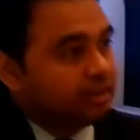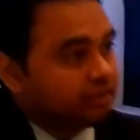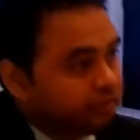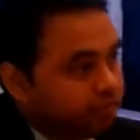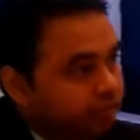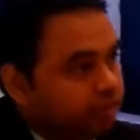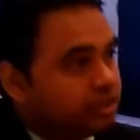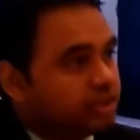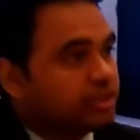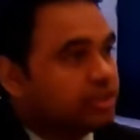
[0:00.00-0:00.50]
are
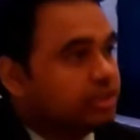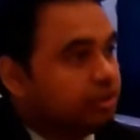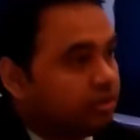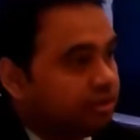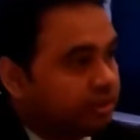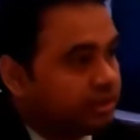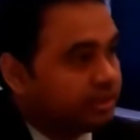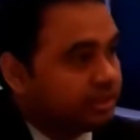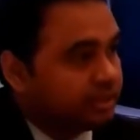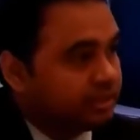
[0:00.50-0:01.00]
focusing
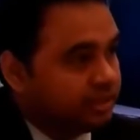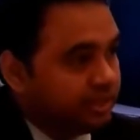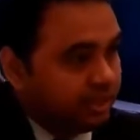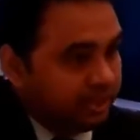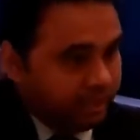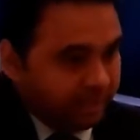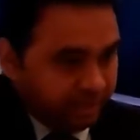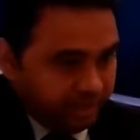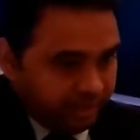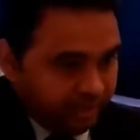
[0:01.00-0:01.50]
on this.
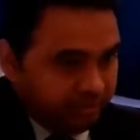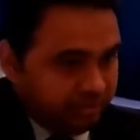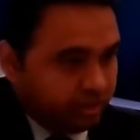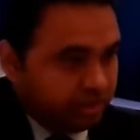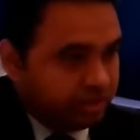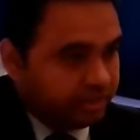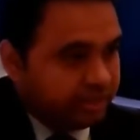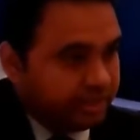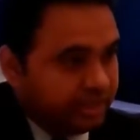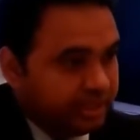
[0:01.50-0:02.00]
If
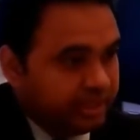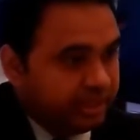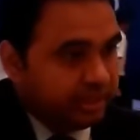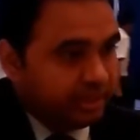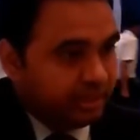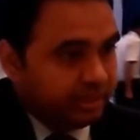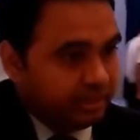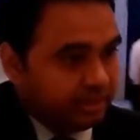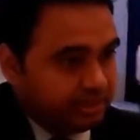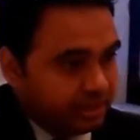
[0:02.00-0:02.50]
you'll
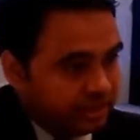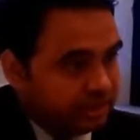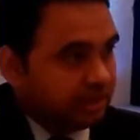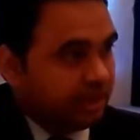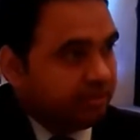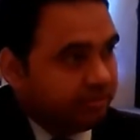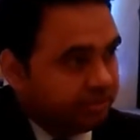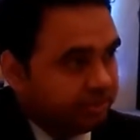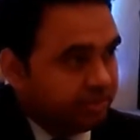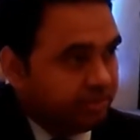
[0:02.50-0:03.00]
see,
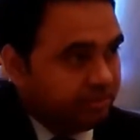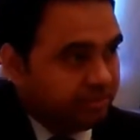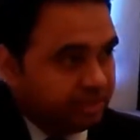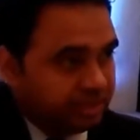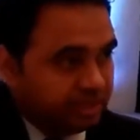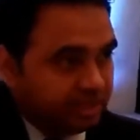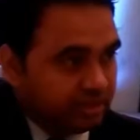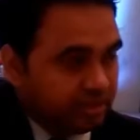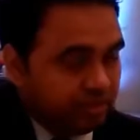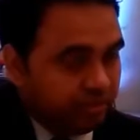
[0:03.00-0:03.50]
just after the
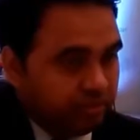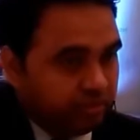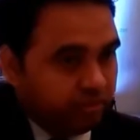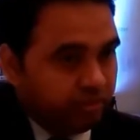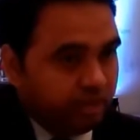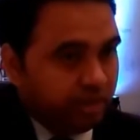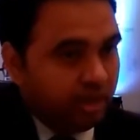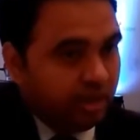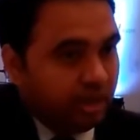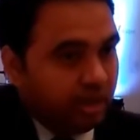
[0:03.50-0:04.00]
visit of
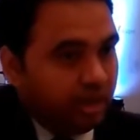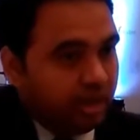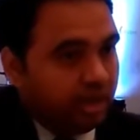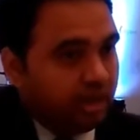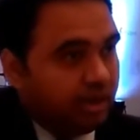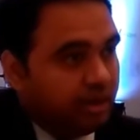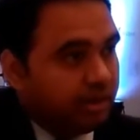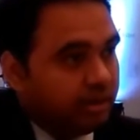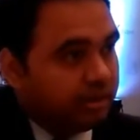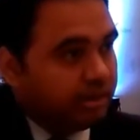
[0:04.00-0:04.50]

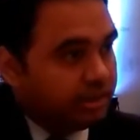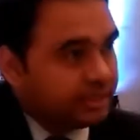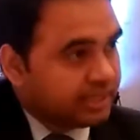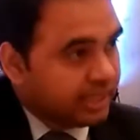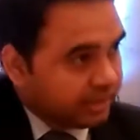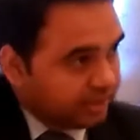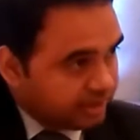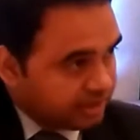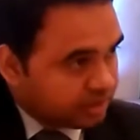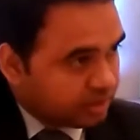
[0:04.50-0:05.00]
His
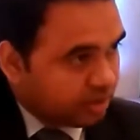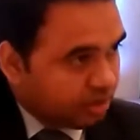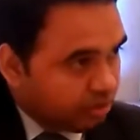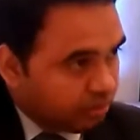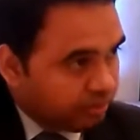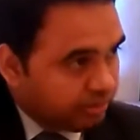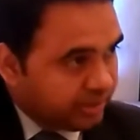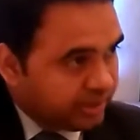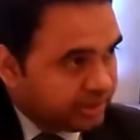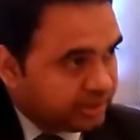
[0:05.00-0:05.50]
Highness
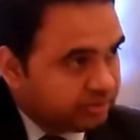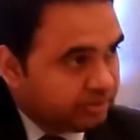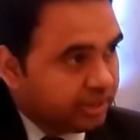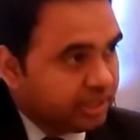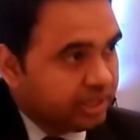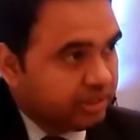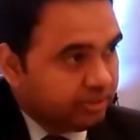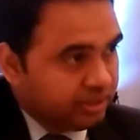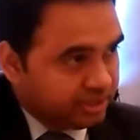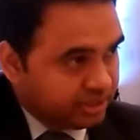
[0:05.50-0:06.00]
Crown Prince,
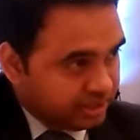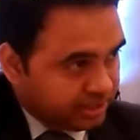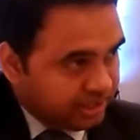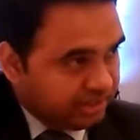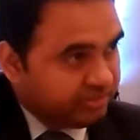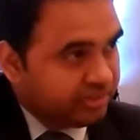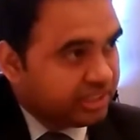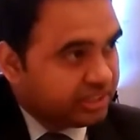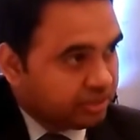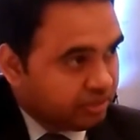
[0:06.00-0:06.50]
when he was the
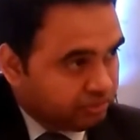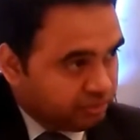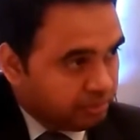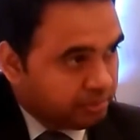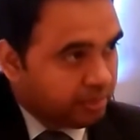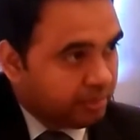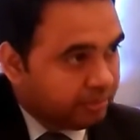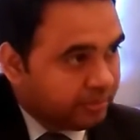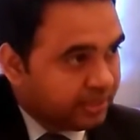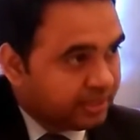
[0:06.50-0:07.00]
Chief Guest of
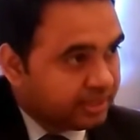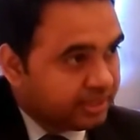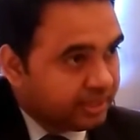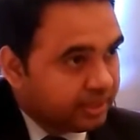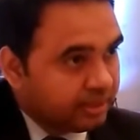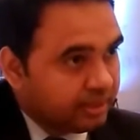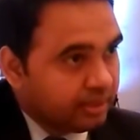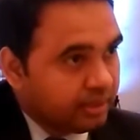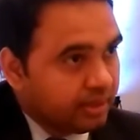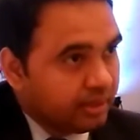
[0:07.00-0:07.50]
Republic
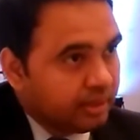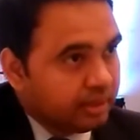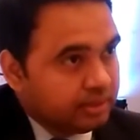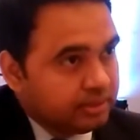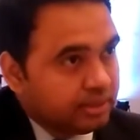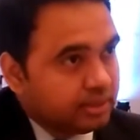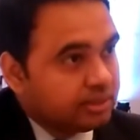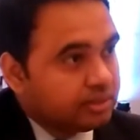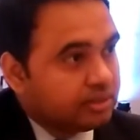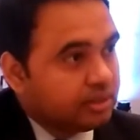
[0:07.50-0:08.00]
Day,
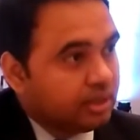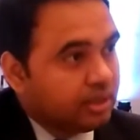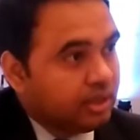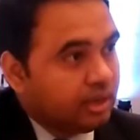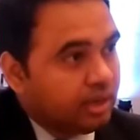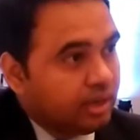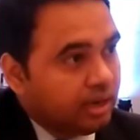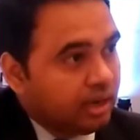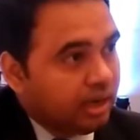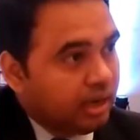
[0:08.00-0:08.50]
just
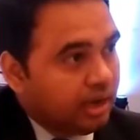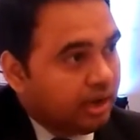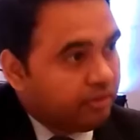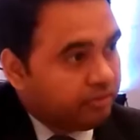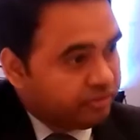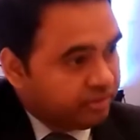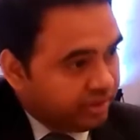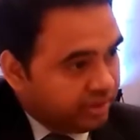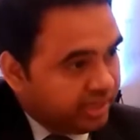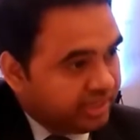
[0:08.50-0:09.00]

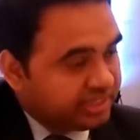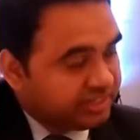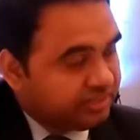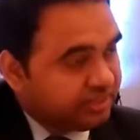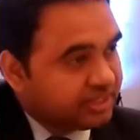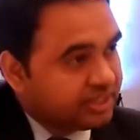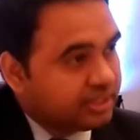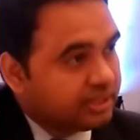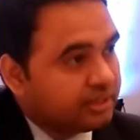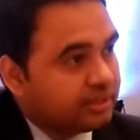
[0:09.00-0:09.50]
after his
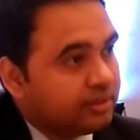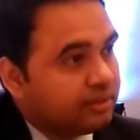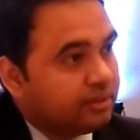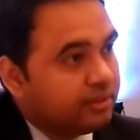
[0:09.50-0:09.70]
visit,